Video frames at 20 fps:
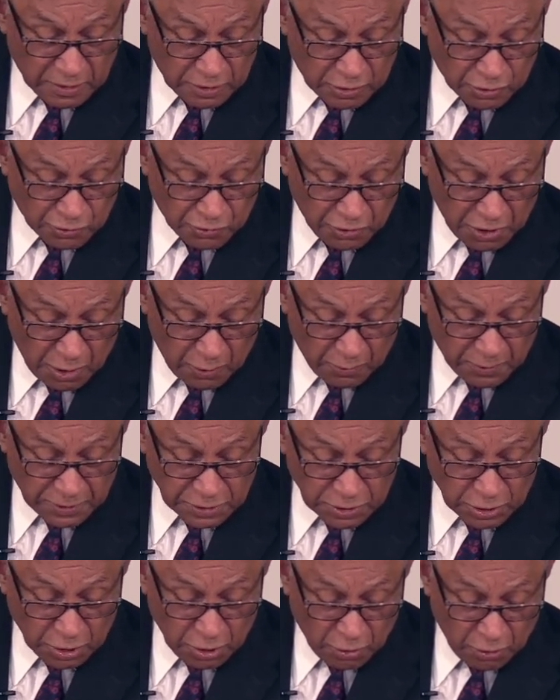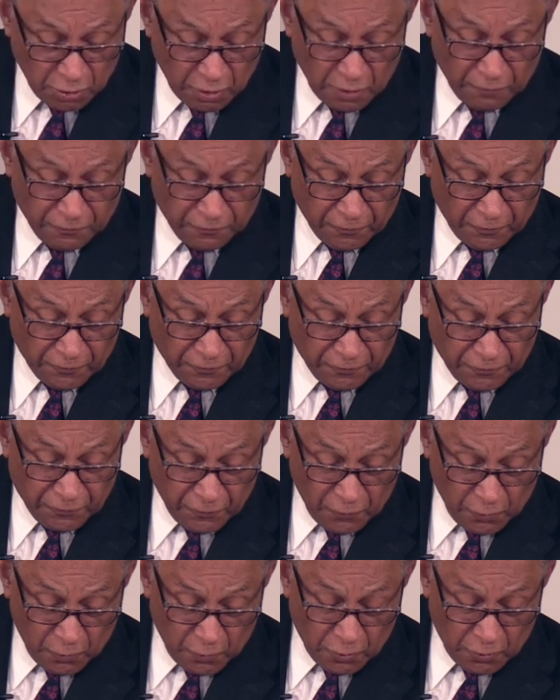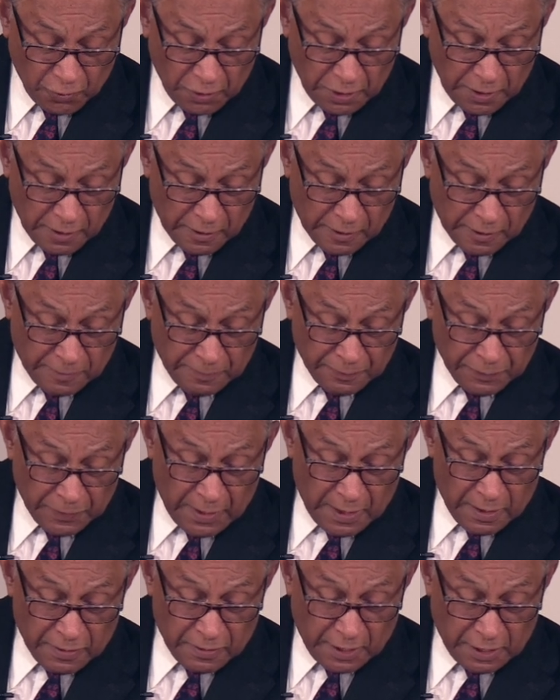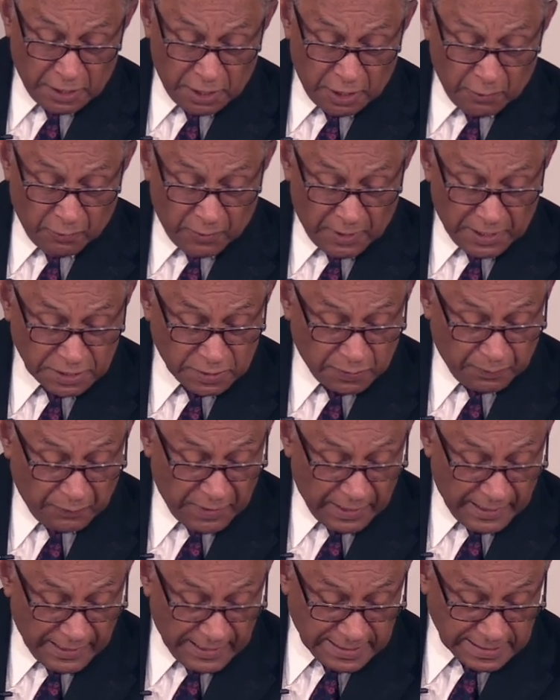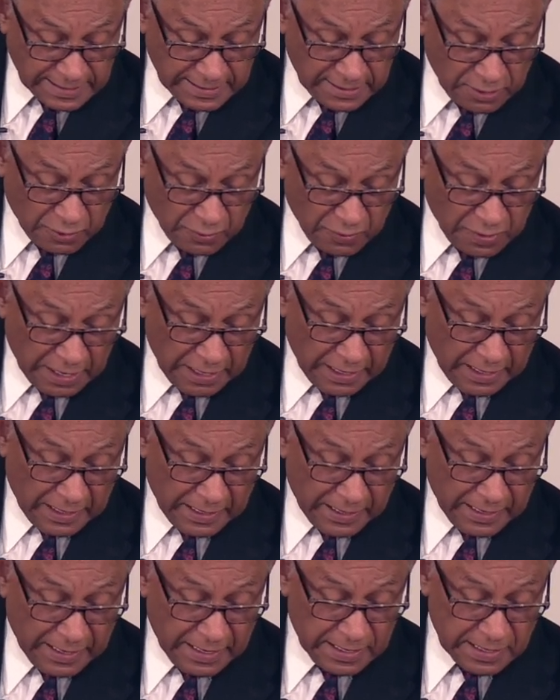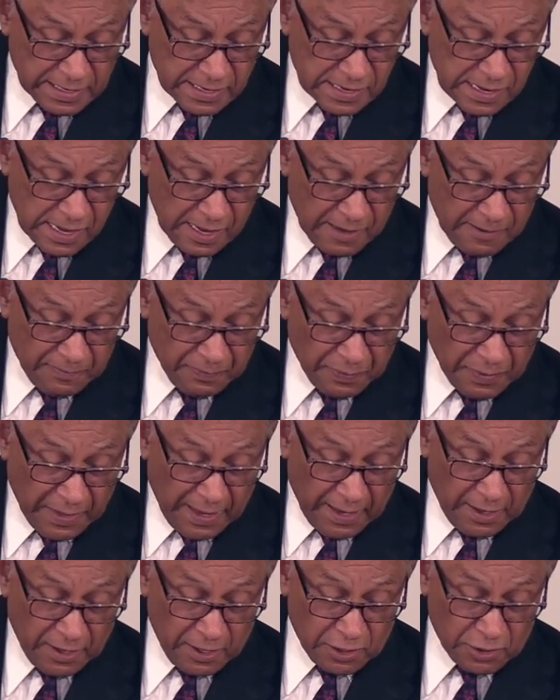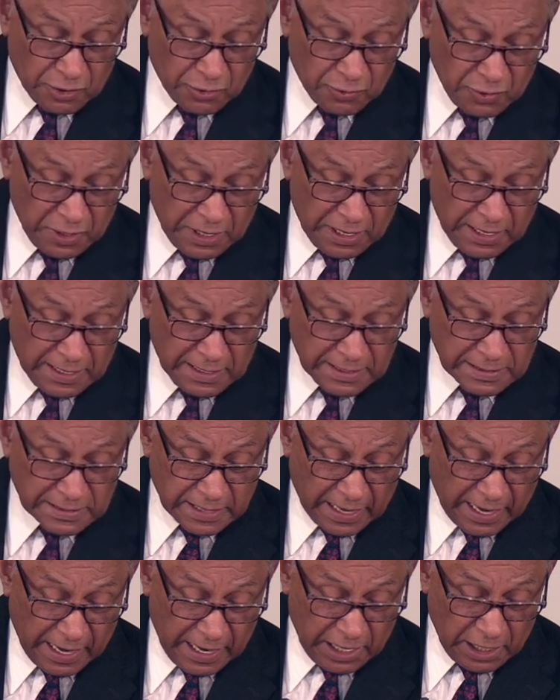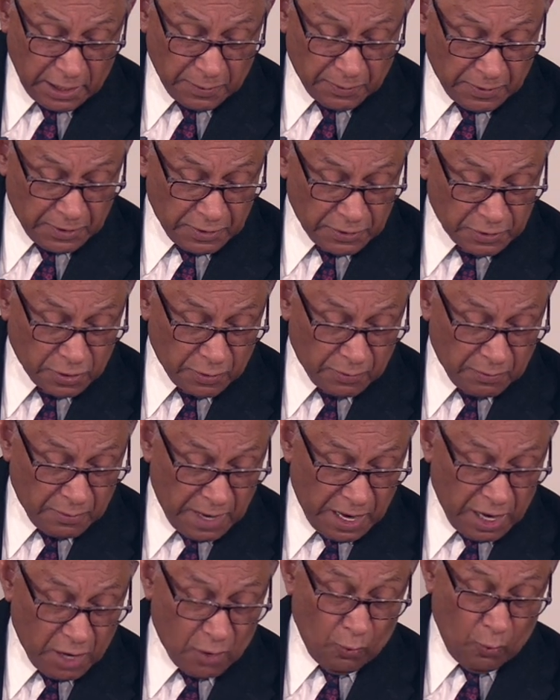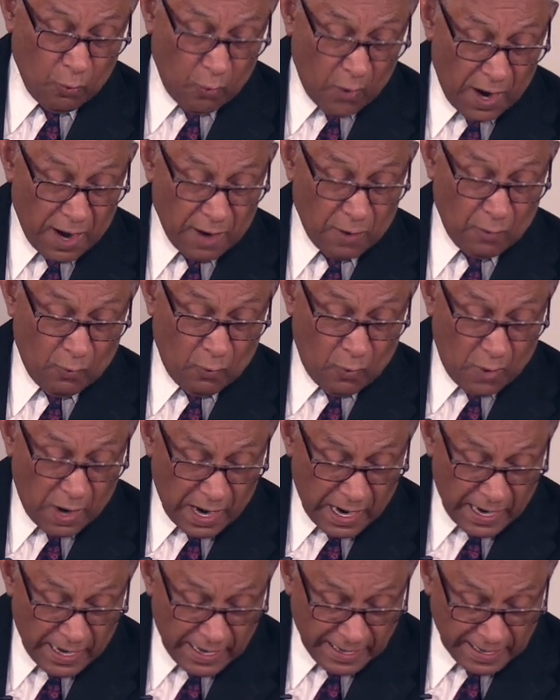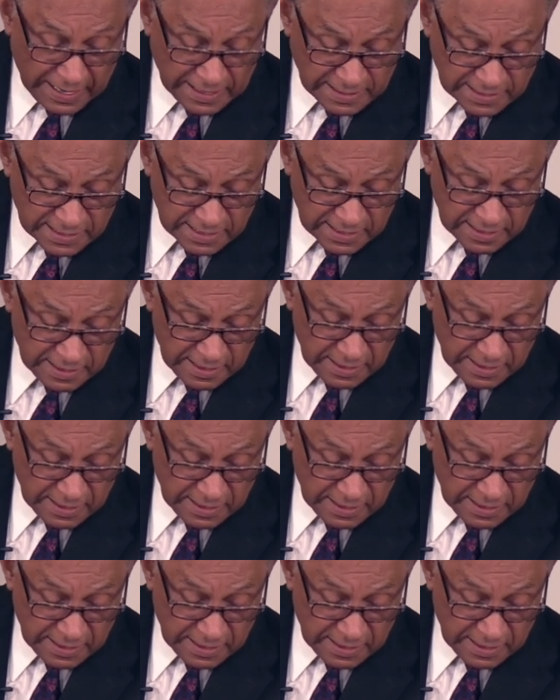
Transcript: the tree was good for food, that it was pleasant to the eyes, and a tree desirable to make one wise,